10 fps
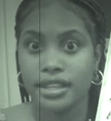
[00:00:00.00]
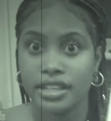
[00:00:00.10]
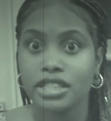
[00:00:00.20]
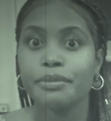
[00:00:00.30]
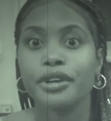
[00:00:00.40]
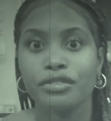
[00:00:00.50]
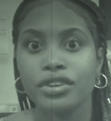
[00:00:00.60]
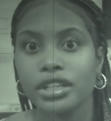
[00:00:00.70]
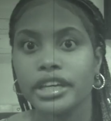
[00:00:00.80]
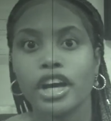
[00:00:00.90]
this book
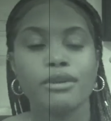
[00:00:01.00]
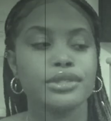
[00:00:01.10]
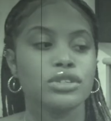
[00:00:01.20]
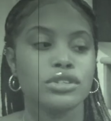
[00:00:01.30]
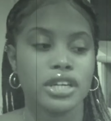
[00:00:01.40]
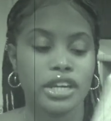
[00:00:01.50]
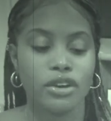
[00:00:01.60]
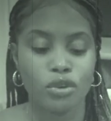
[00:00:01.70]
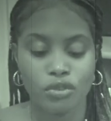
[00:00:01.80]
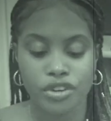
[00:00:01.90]
really helps you to
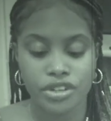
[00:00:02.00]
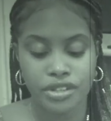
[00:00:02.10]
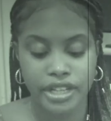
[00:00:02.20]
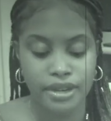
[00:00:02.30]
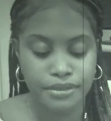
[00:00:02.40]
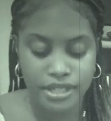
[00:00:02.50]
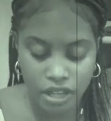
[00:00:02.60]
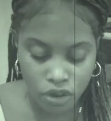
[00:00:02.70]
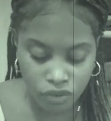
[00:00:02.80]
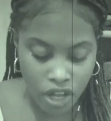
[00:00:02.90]
get over your damn
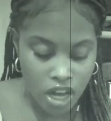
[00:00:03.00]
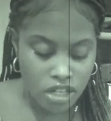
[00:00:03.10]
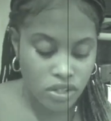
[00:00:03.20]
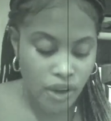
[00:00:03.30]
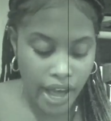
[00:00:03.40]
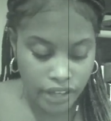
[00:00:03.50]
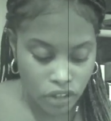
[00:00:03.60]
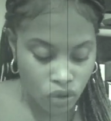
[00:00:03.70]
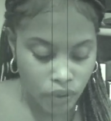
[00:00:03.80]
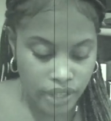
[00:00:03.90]
self. So I
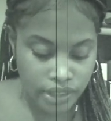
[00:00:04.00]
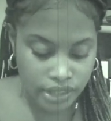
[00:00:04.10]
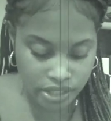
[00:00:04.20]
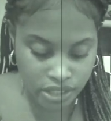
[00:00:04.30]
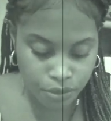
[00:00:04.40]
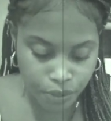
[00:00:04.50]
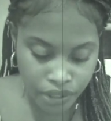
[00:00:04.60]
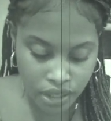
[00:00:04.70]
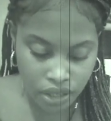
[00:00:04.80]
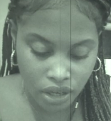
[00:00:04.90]
know in this
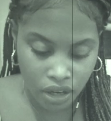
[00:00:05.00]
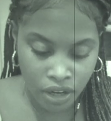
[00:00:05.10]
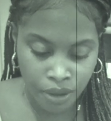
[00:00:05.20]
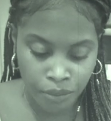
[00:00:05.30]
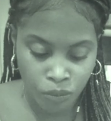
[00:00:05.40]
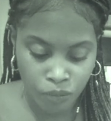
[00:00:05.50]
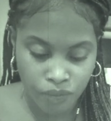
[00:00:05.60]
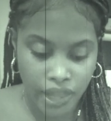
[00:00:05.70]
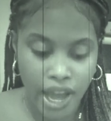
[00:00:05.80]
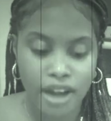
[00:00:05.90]
book,
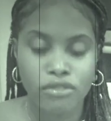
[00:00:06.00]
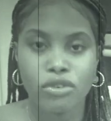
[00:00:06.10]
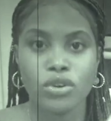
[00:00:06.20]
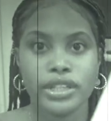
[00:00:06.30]
I wrote